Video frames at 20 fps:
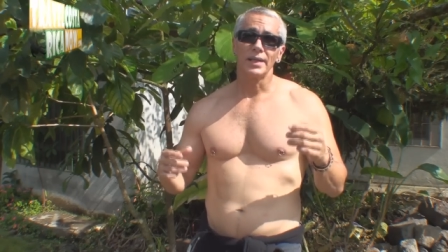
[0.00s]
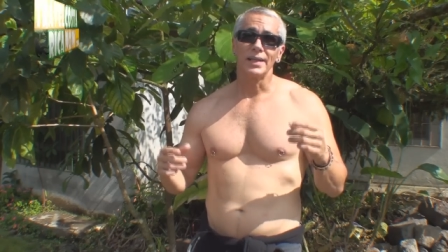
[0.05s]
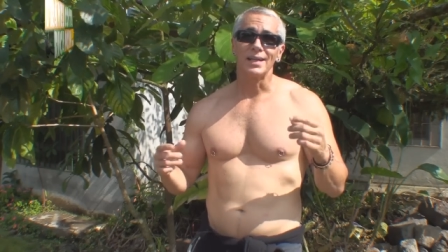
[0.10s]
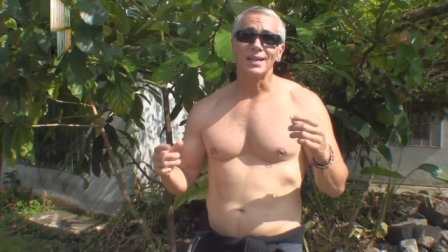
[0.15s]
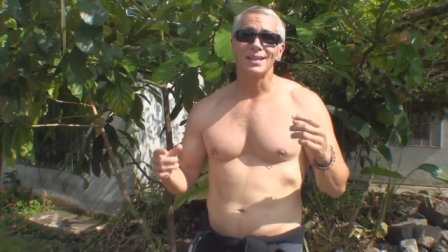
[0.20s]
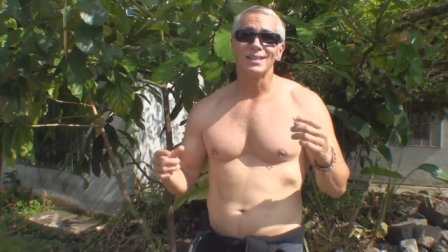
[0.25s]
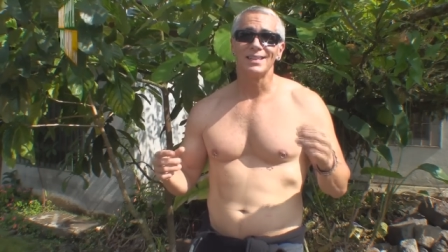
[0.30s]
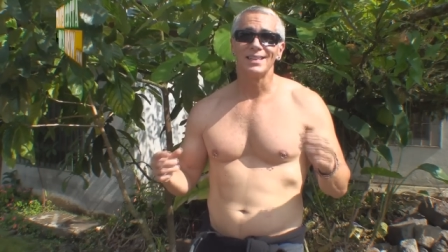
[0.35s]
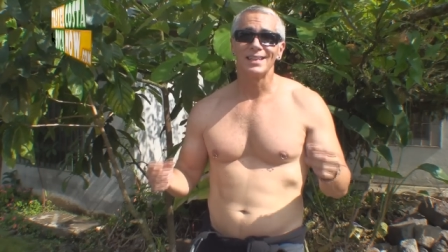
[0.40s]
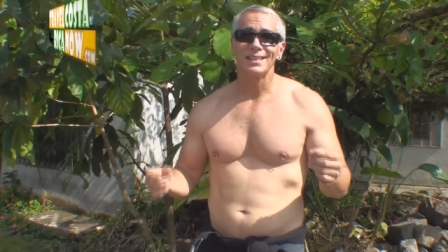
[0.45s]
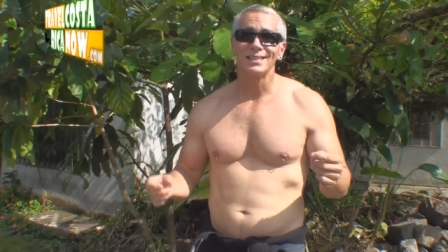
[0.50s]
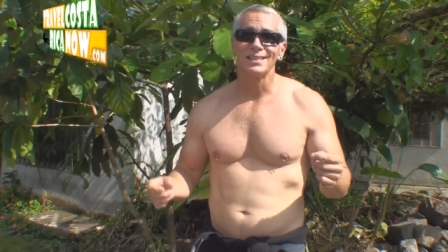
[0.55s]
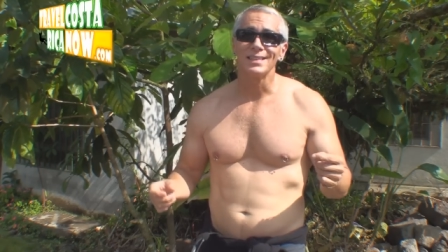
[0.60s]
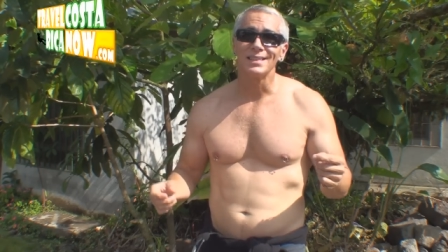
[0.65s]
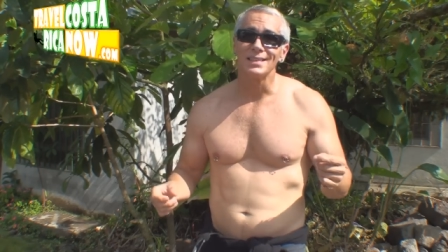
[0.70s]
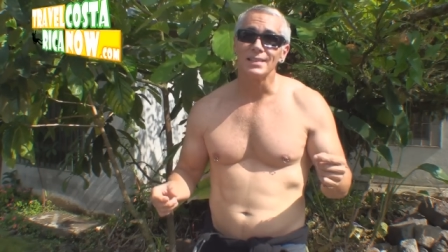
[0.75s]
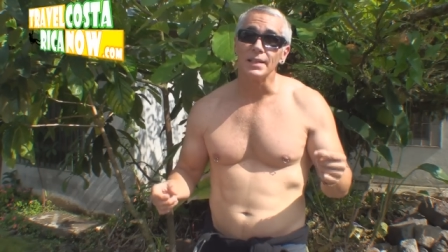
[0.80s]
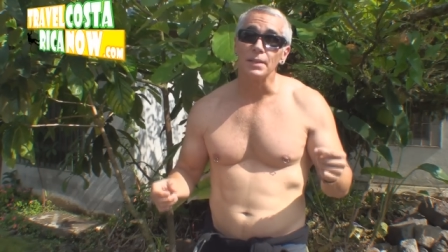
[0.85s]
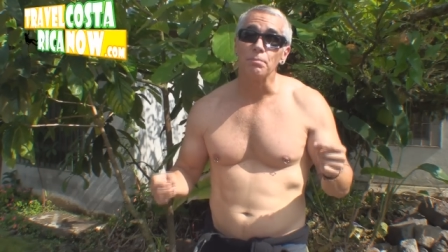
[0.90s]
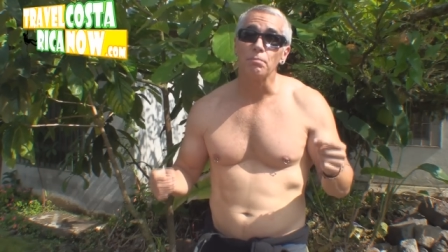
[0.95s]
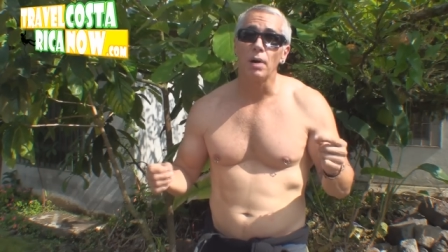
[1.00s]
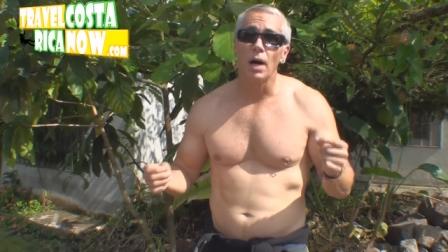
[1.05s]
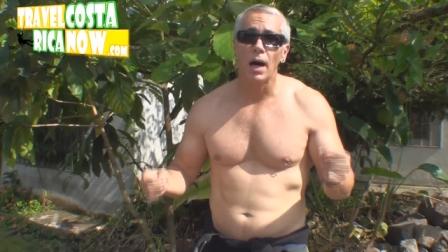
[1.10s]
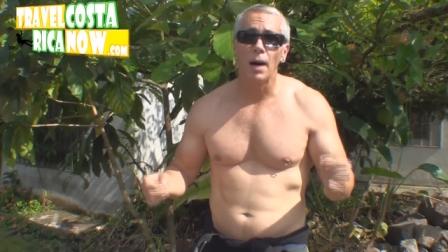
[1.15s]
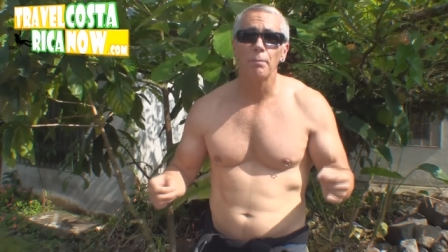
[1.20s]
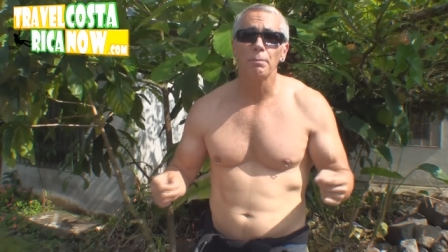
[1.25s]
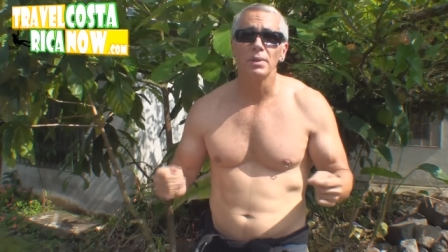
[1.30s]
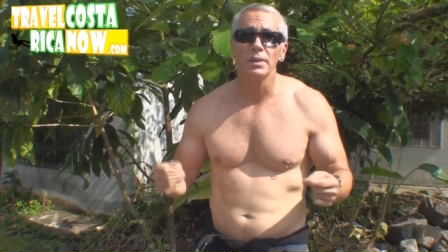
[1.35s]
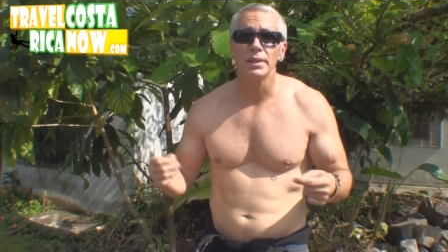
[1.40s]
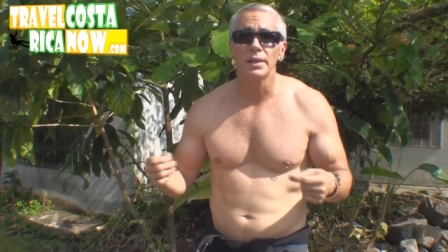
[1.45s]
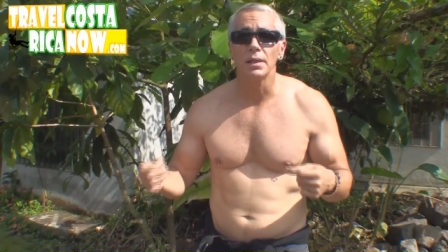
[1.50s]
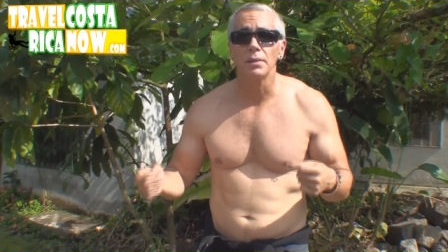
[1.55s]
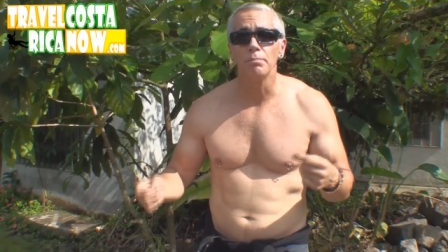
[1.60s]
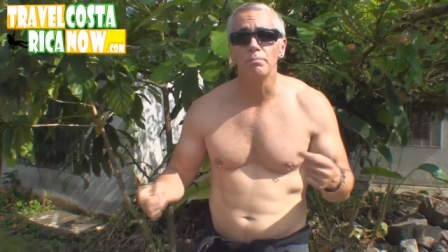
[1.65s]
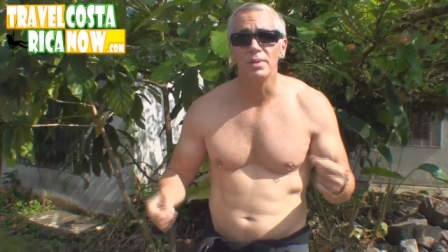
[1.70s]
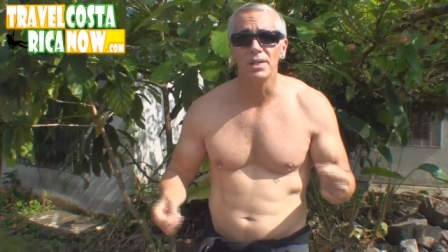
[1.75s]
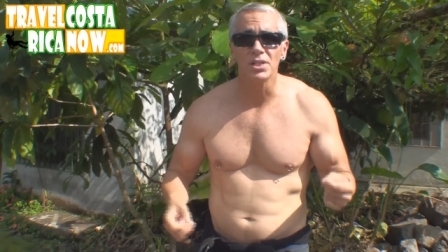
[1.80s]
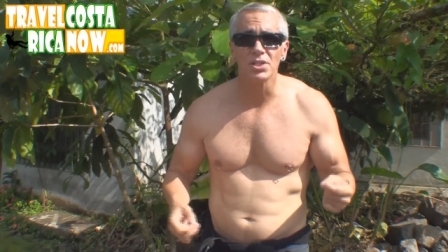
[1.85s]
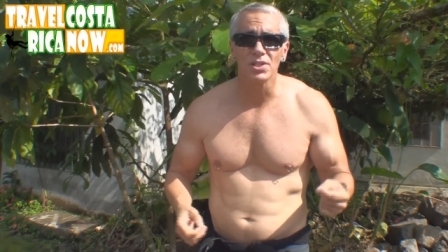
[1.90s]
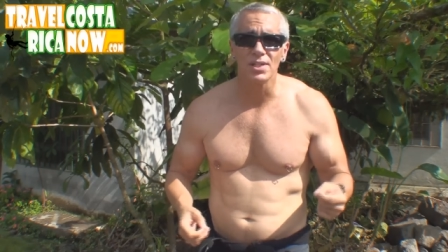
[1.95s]
eclectically
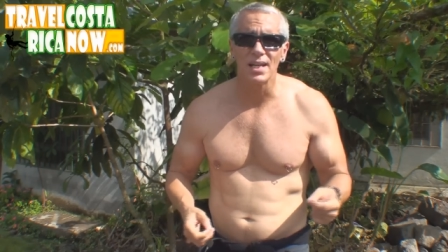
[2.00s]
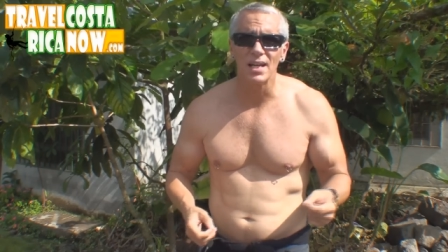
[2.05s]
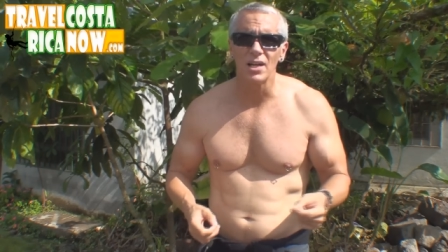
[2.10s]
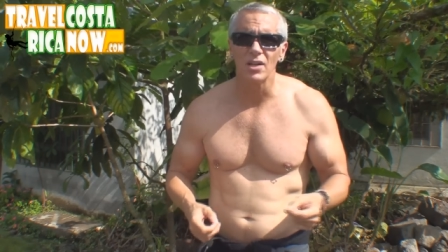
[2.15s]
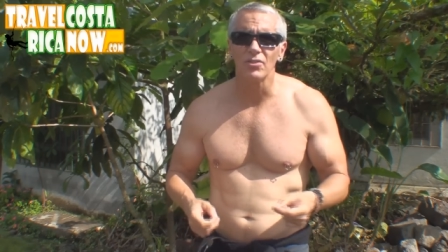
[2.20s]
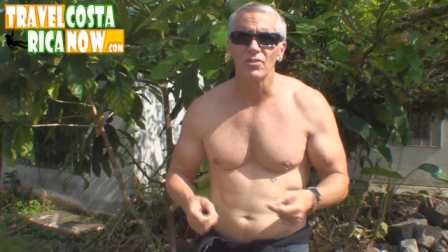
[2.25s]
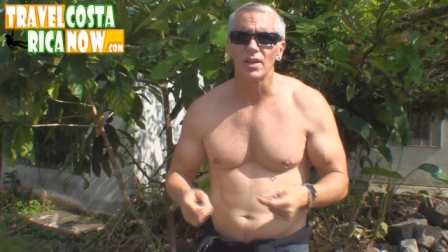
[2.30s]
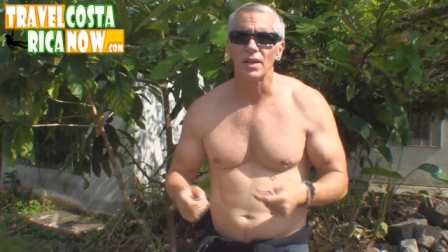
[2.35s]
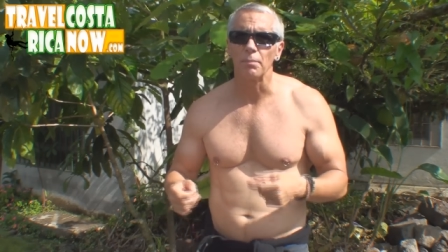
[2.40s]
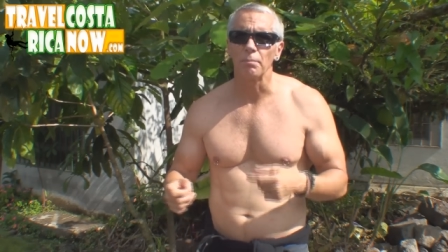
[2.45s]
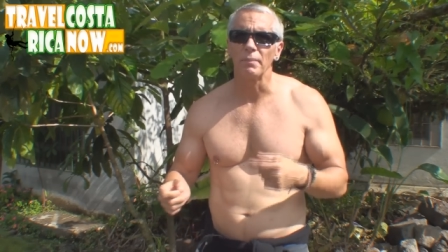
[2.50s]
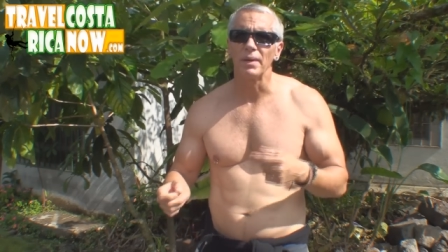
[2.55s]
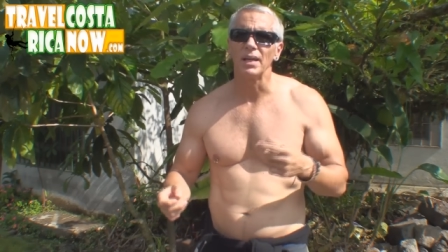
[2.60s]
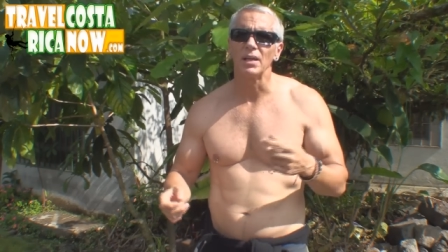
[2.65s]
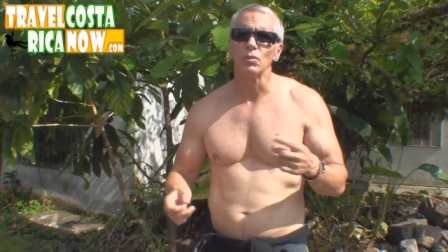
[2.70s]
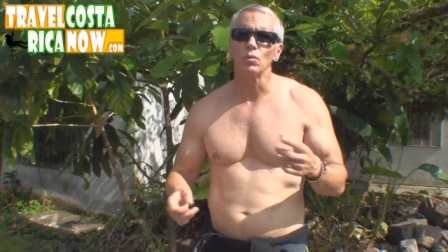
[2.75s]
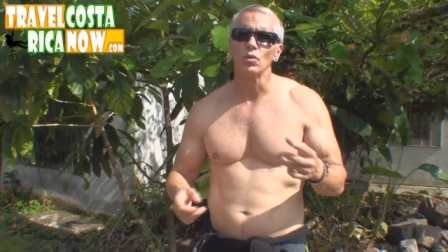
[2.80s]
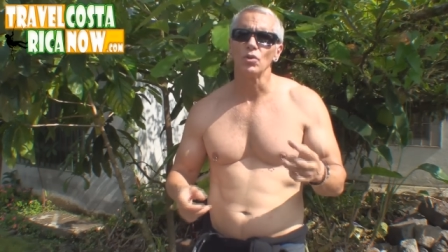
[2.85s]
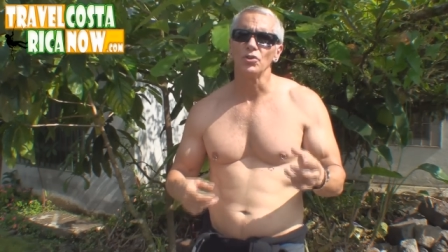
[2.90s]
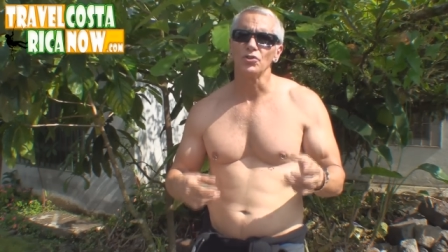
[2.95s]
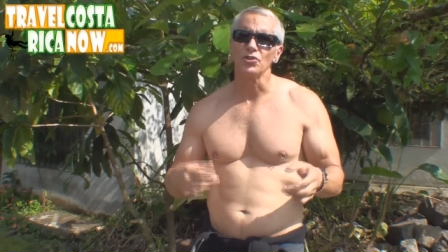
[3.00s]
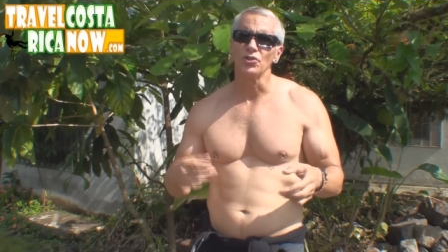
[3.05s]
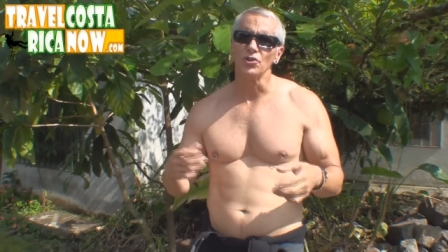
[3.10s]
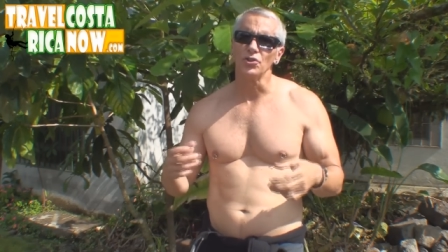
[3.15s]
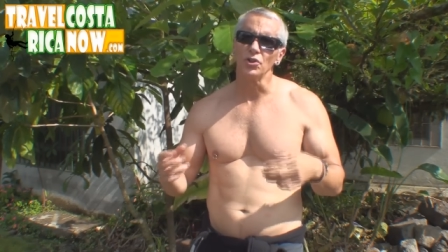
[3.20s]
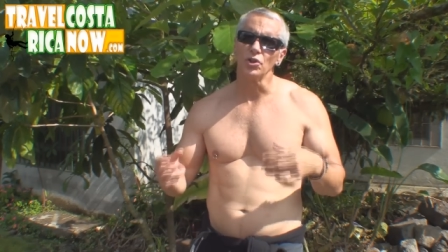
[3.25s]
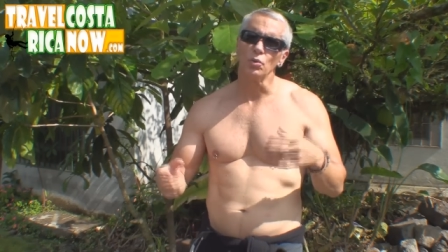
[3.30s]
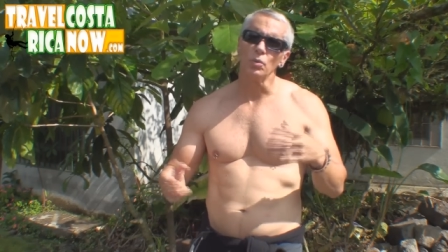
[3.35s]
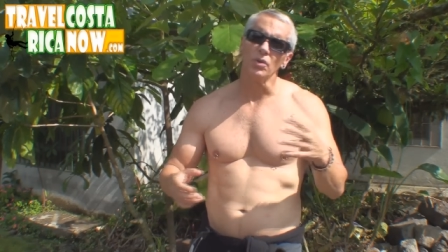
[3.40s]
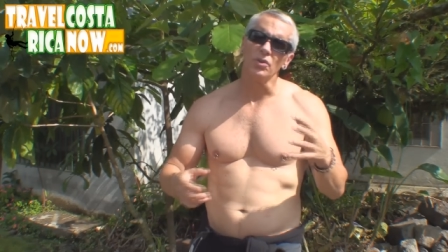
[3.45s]
populated beach towns like Manuel Antonio,